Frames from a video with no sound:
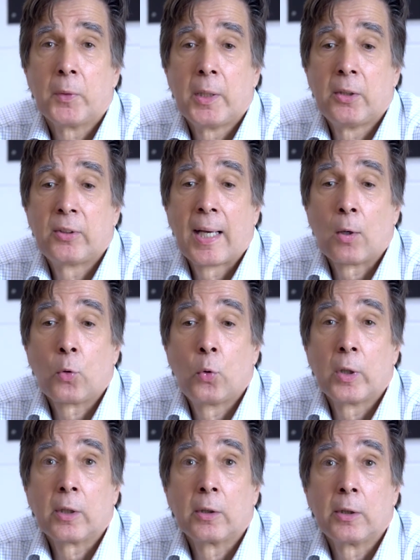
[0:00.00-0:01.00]
is how
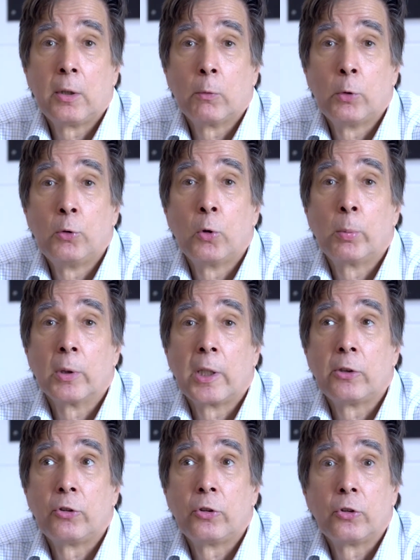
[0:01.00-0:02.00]
quickly renewable energy